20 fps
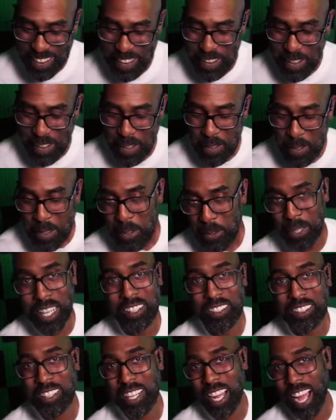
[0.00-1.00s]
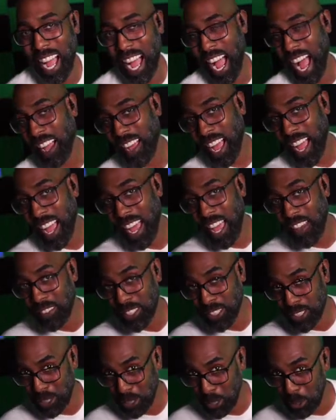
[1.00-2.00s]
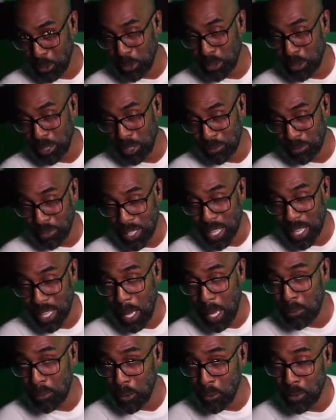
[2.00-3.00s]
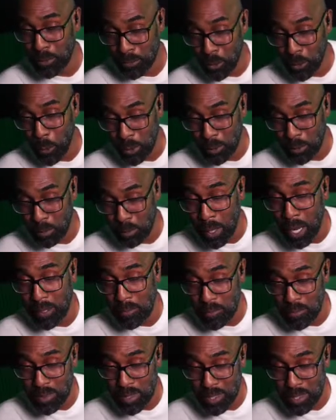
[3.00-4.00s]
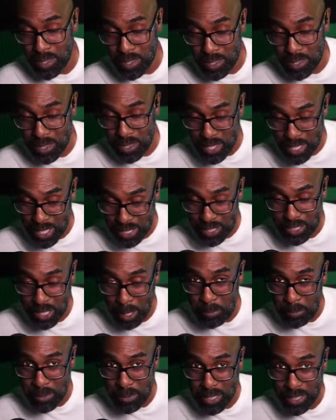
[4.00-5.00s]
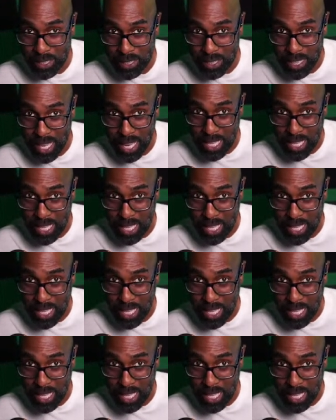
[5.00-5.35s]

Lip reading: well, I have a solution for that moving forward. But this is something that